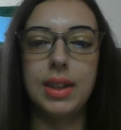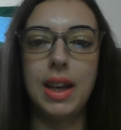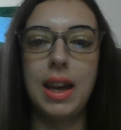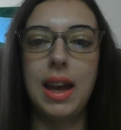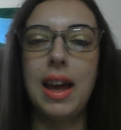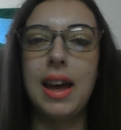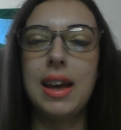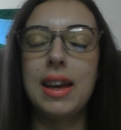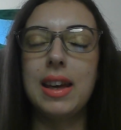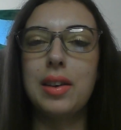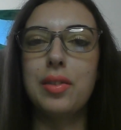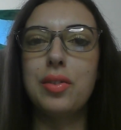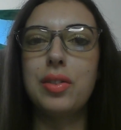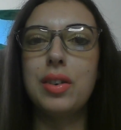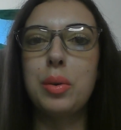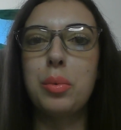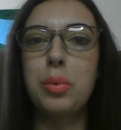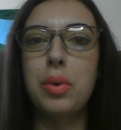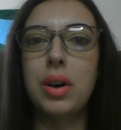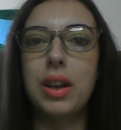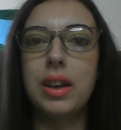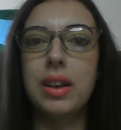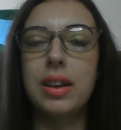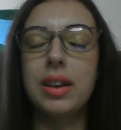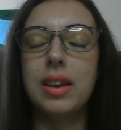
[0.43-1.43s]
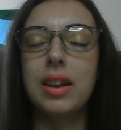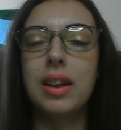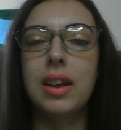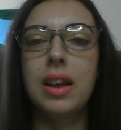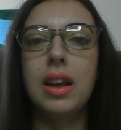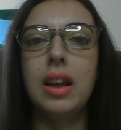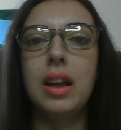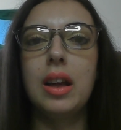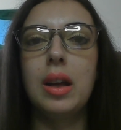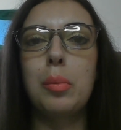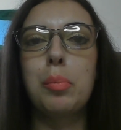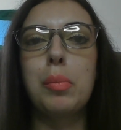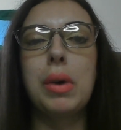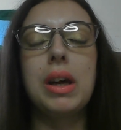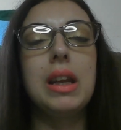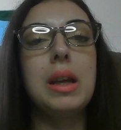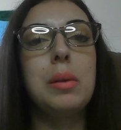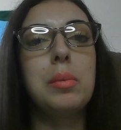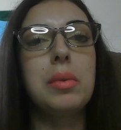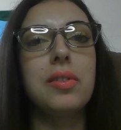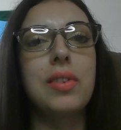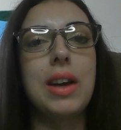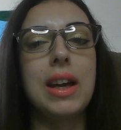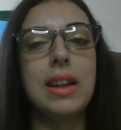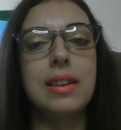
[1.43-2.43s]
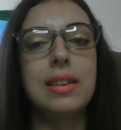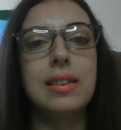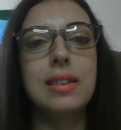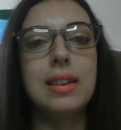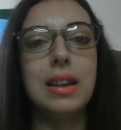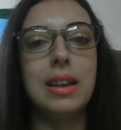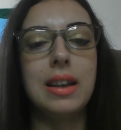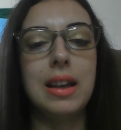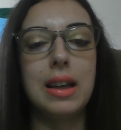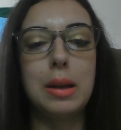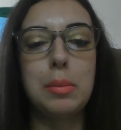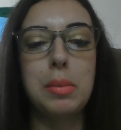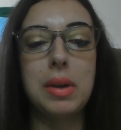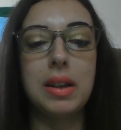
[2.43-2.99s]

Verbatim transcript: Hi everyone, my name's Valentina and I'm